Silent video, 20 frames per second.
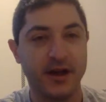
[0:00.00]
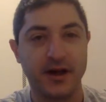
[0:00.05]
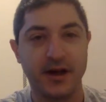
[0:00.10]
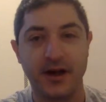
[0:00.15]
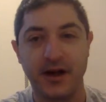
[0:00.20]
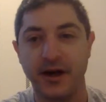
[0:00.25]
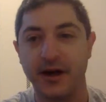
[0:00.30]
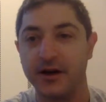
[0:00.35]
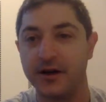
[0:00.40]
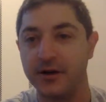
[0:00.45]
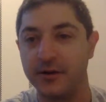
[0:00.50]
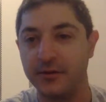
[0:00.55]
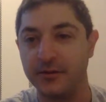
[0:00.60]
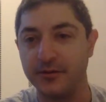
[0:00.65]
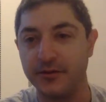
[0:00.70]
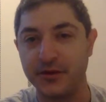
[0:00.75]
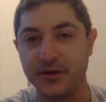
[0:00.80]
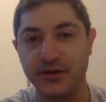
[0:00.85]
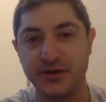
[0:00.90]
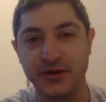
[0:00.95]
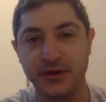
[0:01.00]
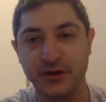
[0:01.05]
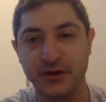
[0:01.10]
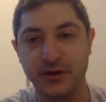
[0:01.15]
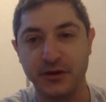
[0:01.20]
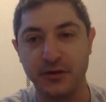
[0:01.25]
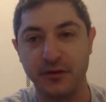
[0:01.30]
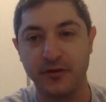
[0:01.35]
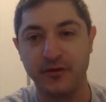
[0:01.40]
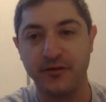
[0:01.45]
Um,
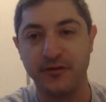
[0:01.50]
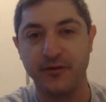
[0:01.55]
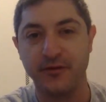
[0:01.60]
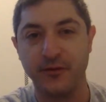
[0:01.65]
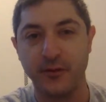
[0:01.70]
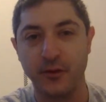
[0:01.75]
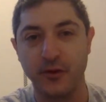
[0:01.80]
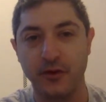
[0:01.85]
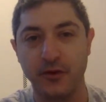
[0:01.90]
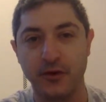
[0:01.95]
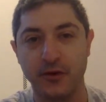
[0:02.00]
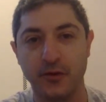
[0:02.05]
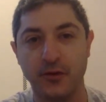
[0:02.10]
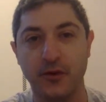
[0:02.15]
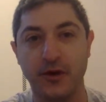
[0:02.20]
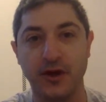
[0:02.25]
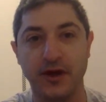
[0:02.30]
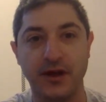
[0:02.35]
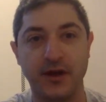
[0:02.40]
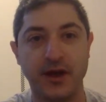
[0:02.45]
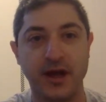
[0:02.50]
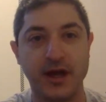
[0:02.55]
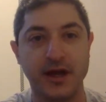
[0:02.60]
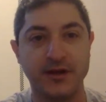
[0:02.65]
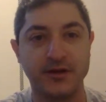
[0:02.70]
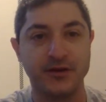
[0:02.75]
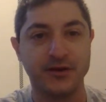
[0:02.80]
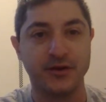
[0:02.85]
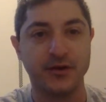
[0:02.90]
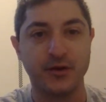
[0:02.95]
so before we
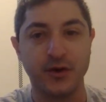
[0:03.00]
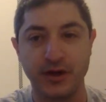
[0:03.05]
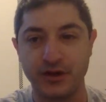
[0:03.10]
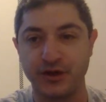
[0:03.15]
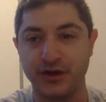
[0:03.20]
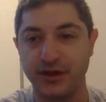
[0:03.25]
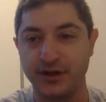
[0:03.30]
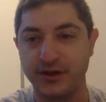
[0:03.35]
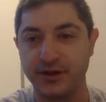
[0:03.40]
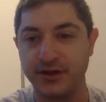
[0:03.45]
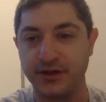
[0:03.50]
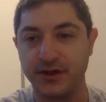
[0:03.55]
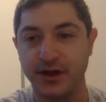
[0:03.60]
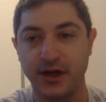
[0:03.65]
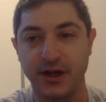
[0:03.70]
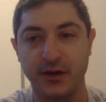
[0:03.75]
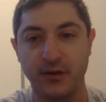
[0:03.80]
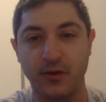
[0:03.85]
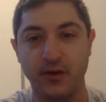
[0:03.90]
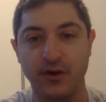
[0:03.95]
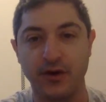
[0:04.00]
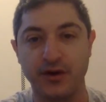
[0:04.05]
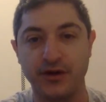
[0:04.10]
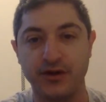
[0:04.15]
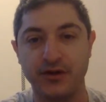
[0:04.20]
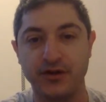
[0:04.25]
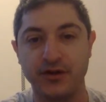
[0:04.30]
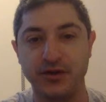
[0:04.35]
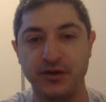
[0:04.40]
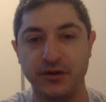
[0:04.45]
answer questions, I
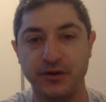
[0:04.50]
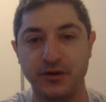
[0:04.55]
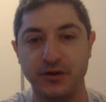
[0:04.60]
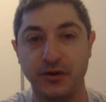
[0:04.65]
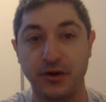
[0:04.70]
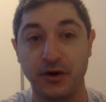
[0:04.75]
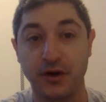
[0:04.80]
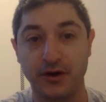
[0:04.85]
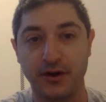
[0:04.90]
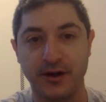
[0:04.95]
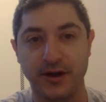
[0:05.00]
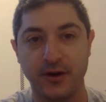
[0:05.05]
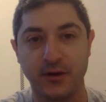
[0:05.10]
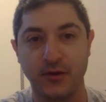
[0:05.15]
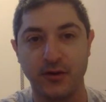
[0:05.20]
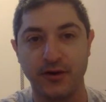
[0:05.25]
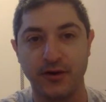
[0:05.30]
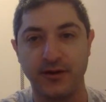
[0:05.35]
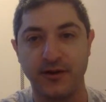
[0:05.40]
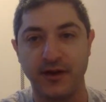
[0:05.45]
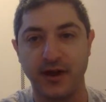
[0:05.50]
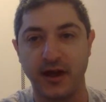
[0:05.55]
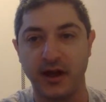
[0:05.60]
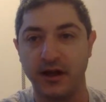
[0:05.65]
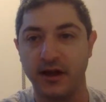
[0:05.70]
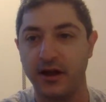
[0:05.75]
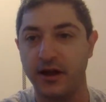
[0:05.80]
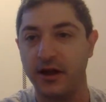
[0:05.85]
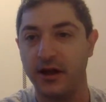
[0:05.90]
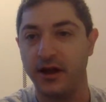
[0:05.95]
wanted to call out one
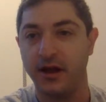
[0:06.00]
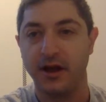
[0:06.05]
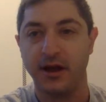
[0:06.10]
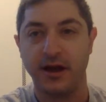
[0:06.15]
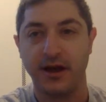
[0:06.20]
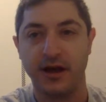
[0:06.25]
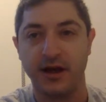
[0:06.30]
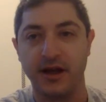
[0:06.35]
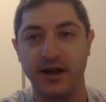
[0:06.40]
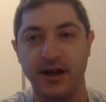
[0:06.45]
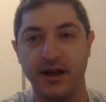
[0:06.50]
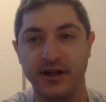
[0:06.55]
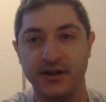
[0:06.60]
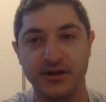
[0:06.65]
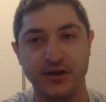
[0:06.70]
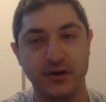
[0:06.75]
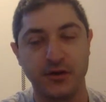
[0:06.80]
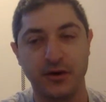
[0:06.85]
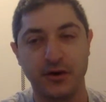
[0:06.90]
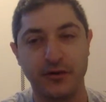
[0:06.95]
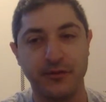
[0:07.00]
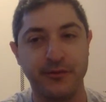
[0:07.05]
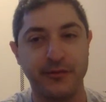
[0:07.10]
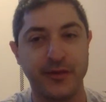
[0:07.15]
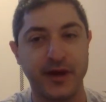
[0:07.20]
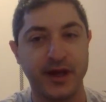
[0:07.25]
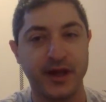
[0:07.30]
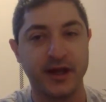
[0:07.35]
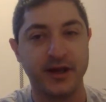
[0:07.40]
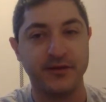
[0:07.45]
thing. Uh, as you all
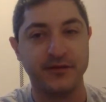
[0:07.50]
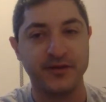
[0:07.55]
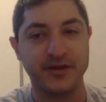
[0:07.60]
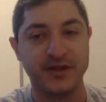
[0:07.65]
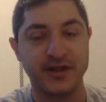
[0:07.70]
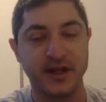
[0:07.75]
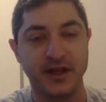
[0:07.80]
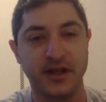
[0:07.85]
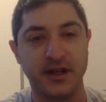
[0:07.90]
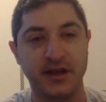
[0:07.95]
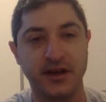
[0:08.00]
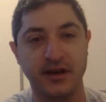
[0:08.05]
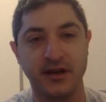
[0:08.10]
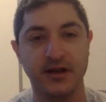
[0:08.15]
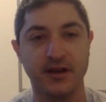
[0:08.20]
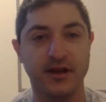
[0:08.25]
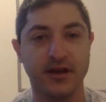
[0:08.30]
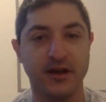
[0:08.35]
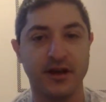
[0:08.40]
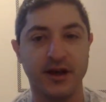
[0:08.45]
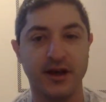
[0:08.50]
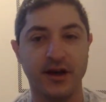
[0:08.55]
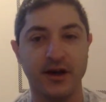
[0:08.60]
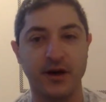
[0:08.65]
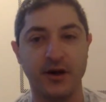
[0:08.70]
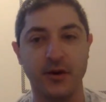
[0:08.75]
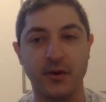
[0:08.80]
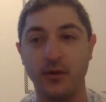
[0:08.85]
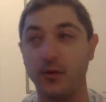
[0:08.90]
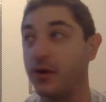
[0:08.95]
may have seen,
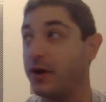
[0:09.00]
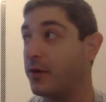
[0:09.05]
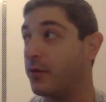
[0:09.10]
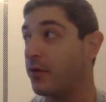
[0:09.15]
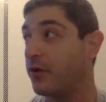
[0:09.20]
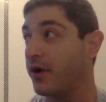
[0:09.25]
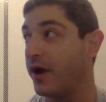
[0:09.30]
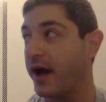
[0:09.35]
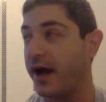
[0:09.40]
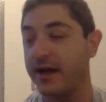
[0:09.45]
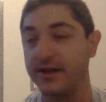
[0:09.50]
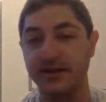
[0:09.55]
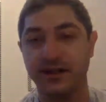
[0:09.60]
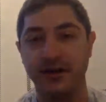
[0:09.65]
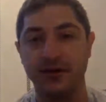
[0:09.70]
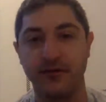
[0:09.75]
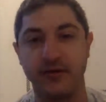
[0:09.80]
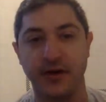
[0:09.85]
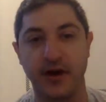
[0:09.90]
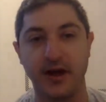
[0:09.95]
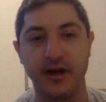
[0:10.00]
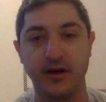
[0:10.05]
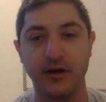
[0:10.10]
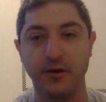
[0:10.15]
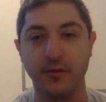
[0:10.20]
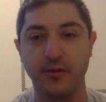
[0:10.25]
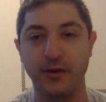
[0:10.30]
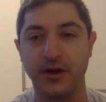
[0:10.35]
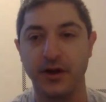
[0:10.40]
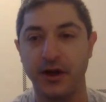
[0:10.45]
uh, we were asking for
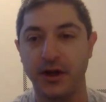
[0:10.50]
help